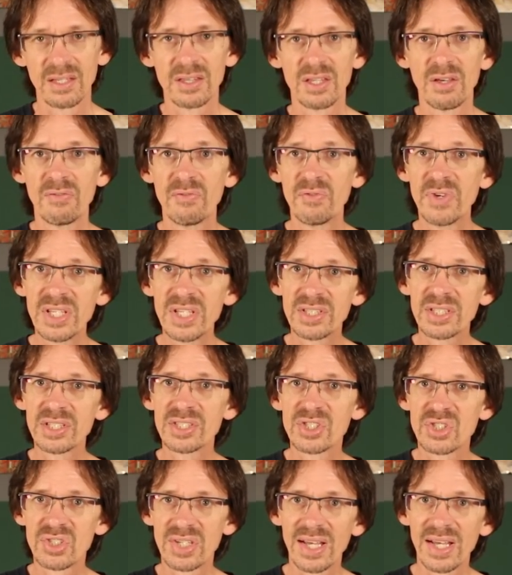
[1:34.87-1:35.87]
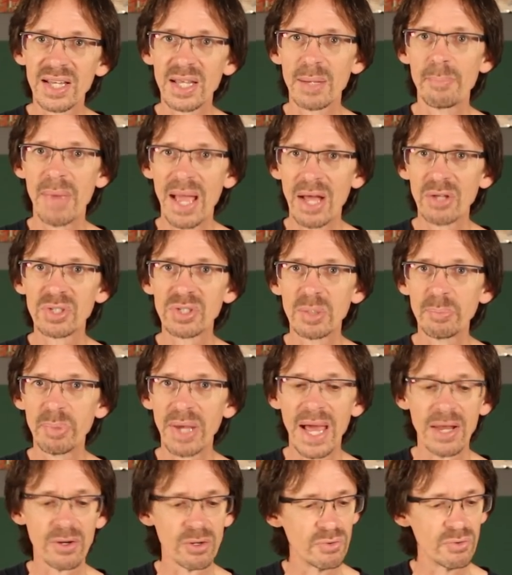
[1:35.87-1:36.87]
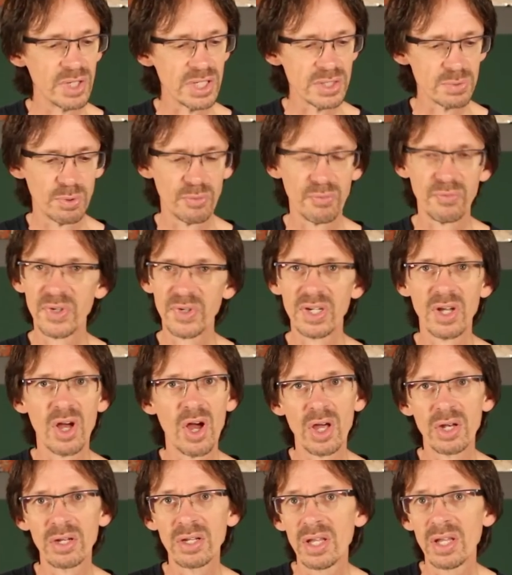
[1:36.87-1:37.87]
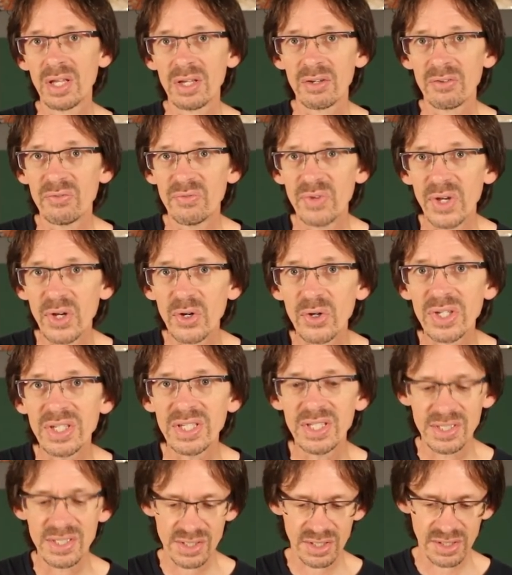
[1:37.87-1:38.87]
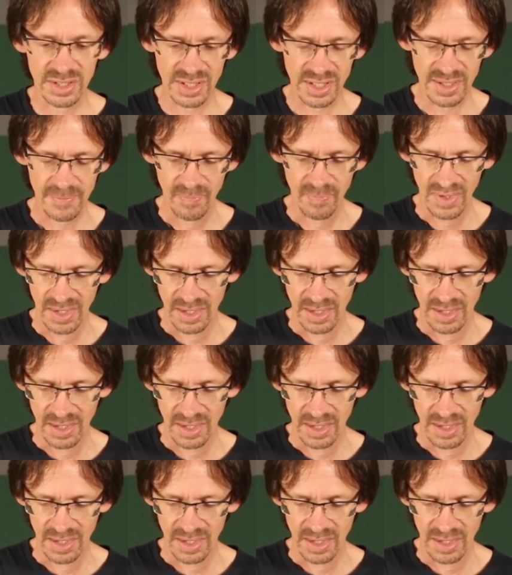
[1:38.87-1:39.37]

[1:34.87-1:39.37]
the vintage Tele mounting pattern, this will fit on very easily.